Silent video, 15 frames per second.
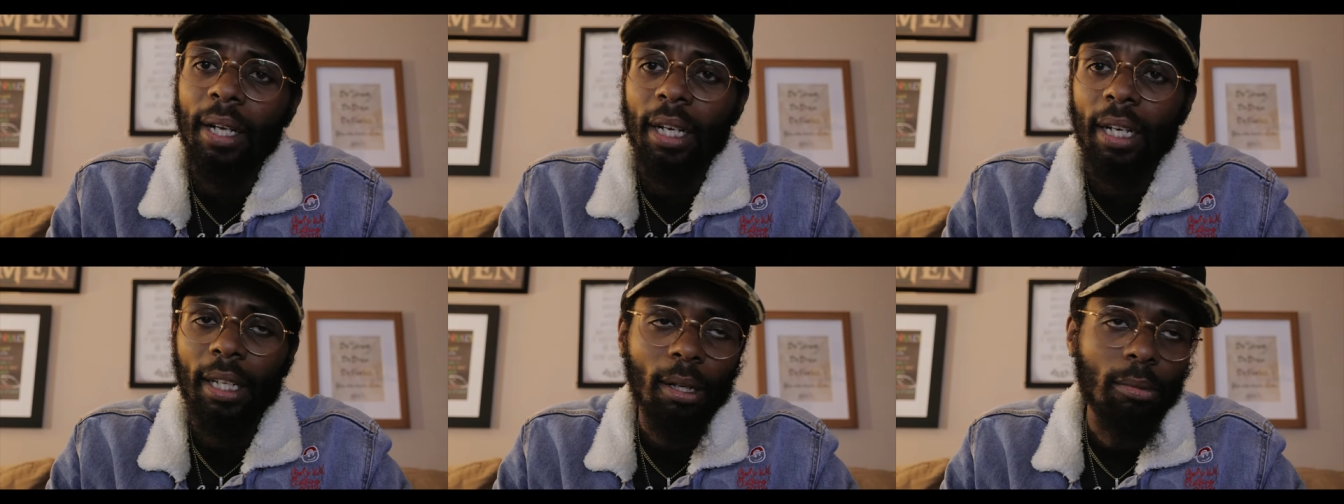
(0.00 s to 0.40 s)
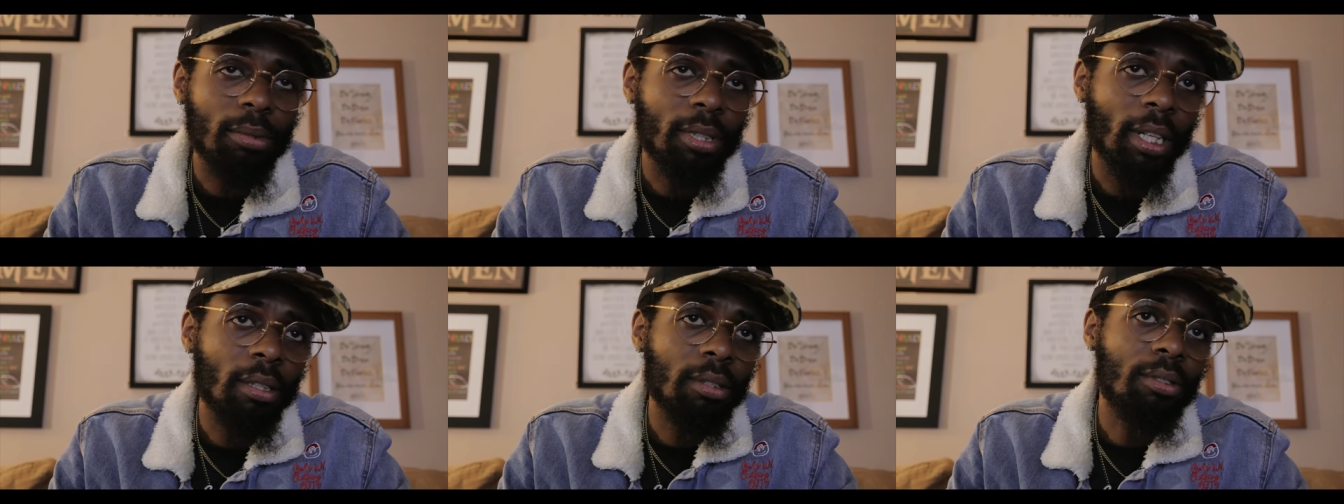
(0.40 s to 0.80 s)
And I'm
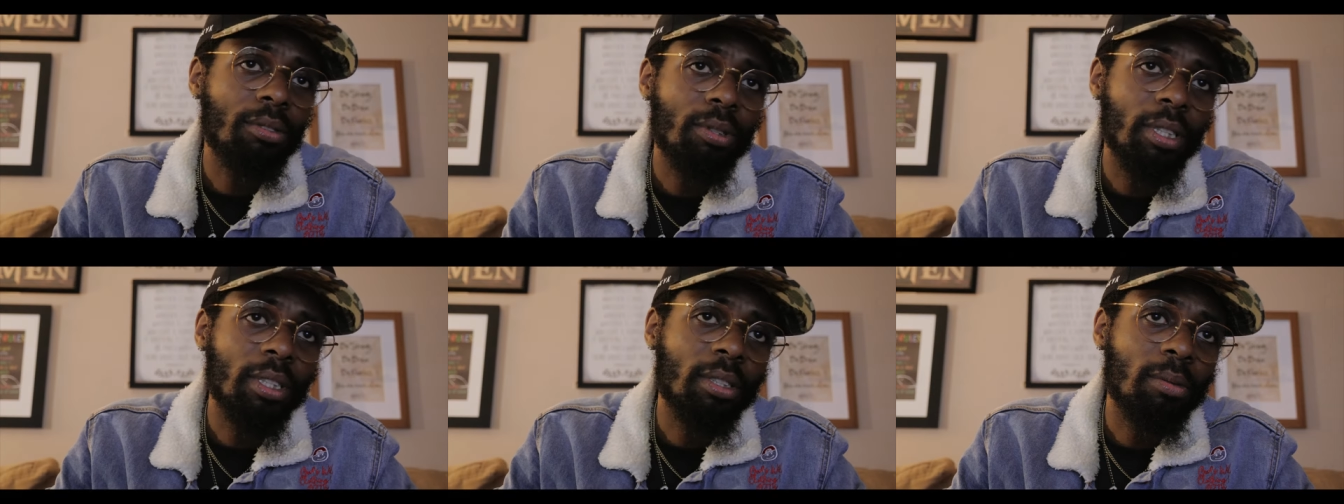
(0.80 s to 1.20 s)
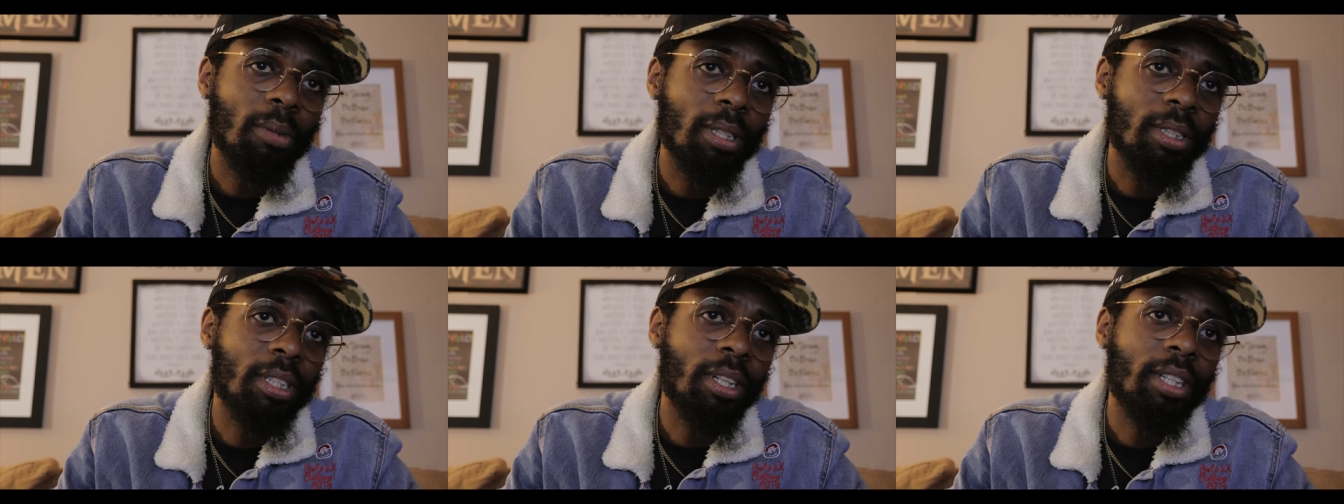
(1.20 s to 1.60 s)
telling you this, I'm
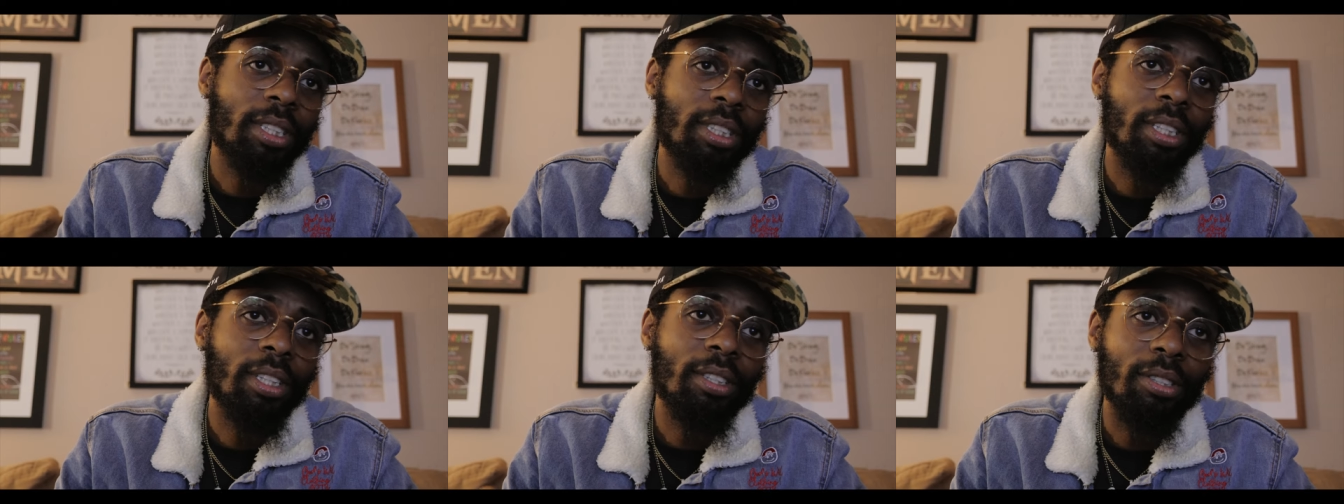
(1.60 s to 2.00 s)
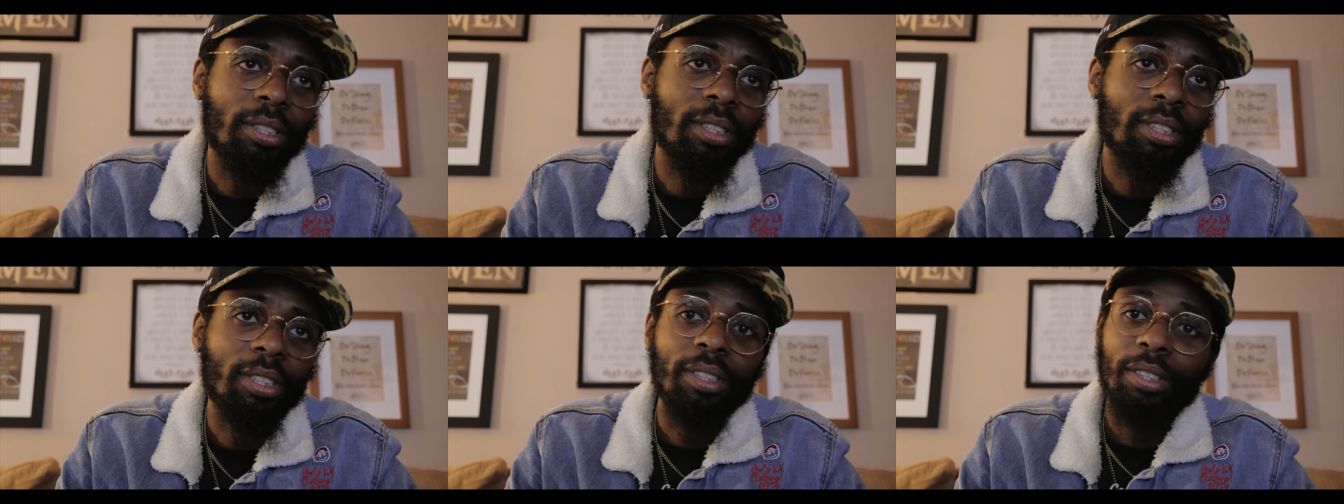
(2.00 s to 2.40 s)
not trying to tell you
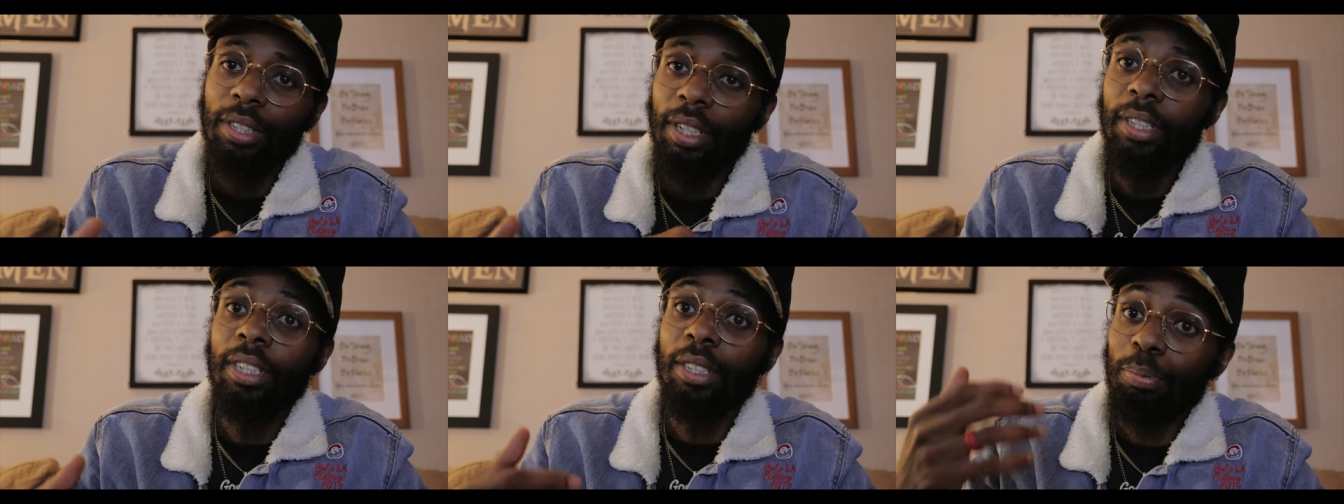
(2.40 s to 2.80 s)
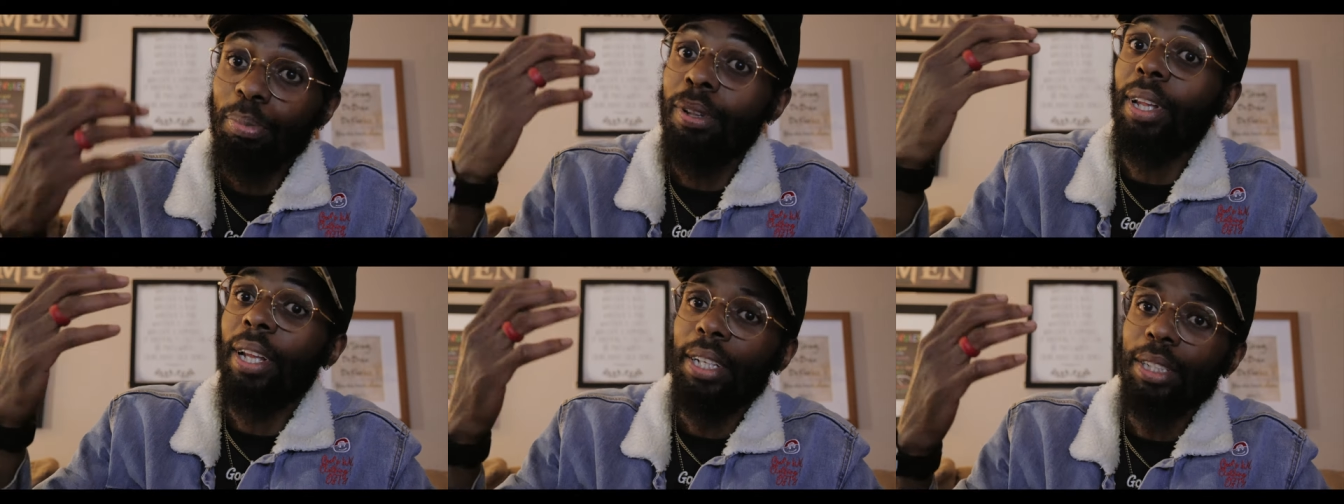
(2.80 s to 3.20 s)
this in this
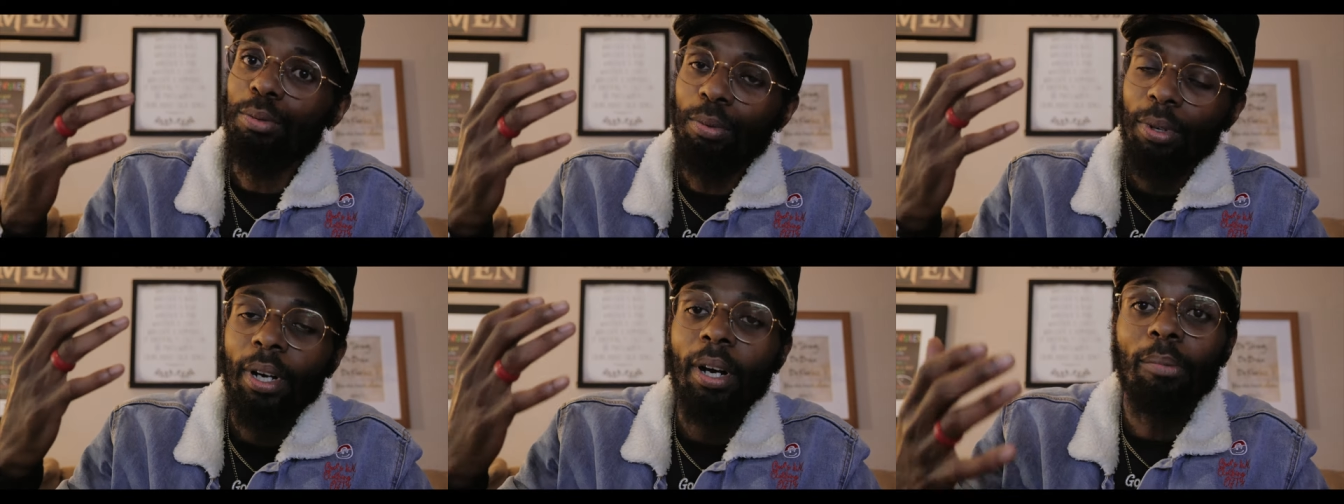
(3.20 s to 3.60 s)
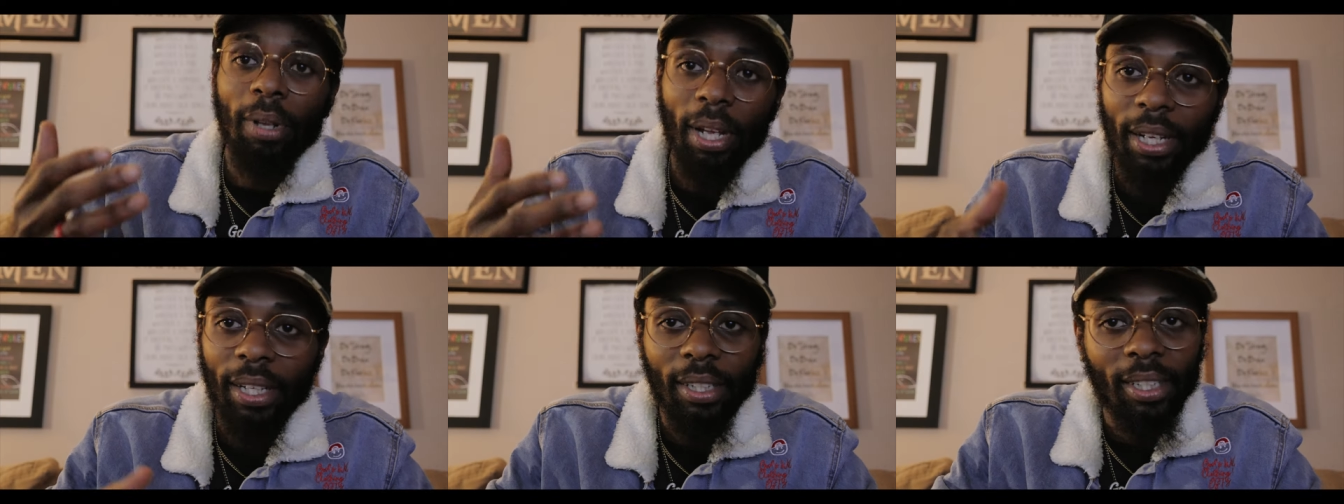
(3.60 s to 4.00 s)
place where I'm
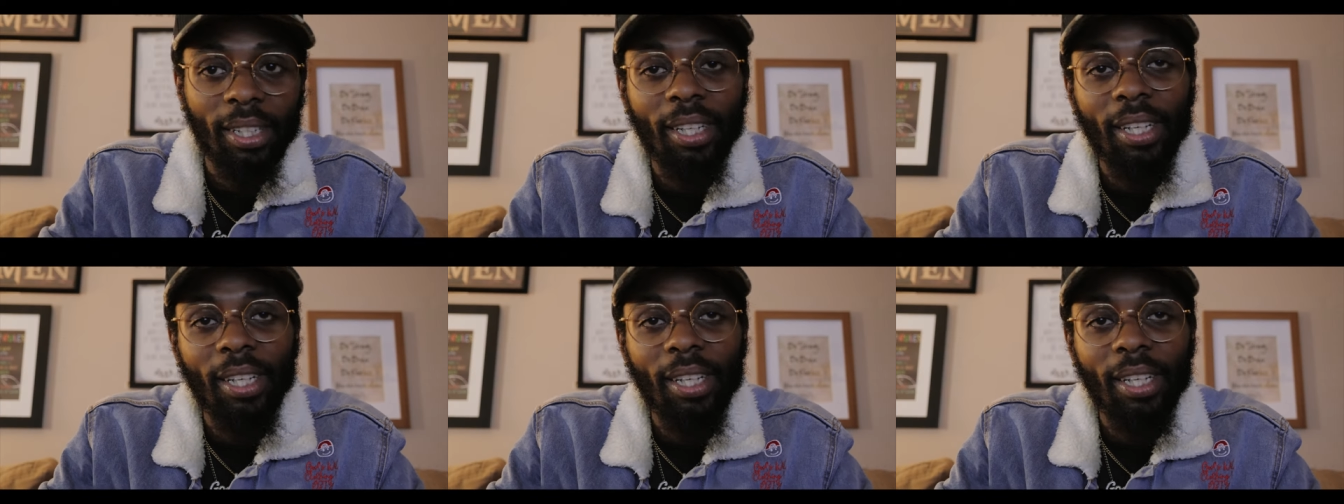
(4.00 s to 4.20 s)
like,